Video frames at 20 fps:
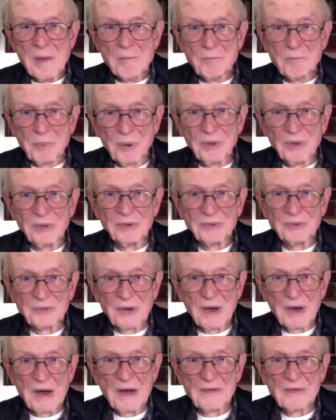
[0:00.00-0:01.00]
pulled
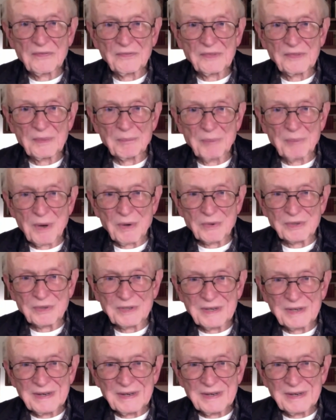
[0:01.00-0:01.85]
off the boat